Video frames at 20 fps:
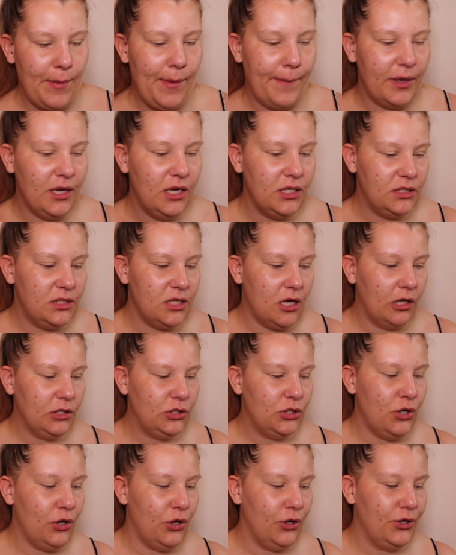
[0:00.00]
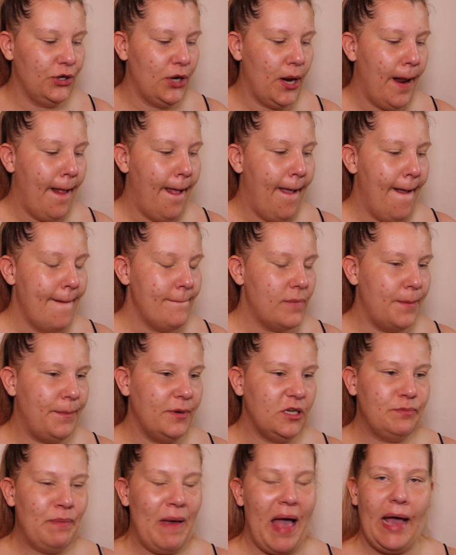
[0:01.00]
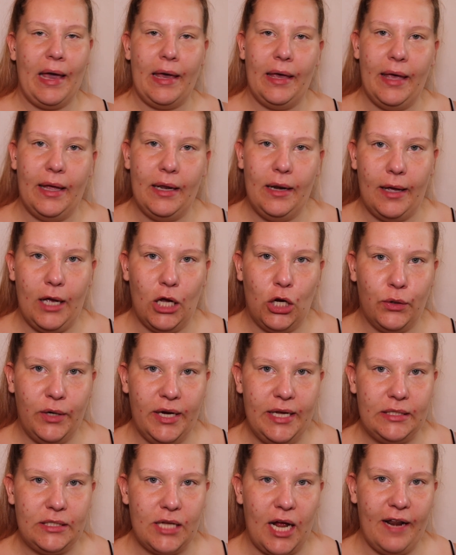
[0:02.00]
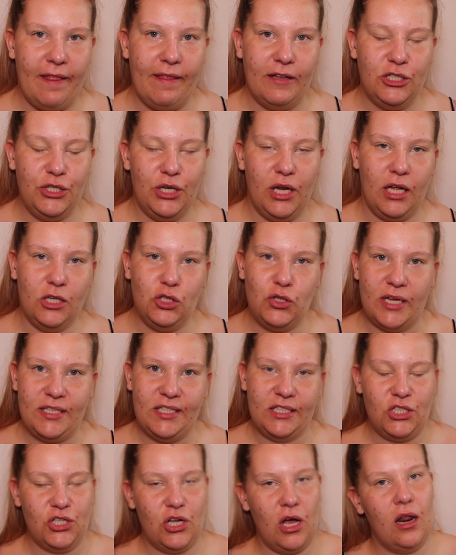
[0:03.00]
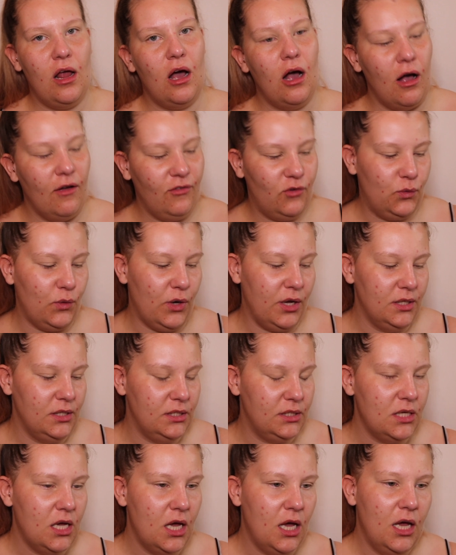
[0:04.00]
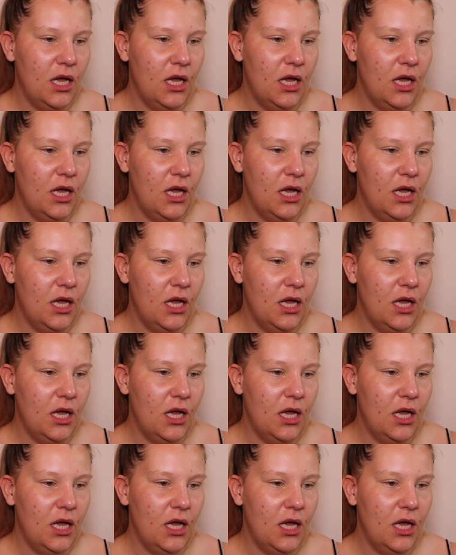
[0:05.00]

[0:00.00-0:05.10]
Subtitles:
I'm going to start on by just packing in like a crease line and then do like a transition colour afterwards.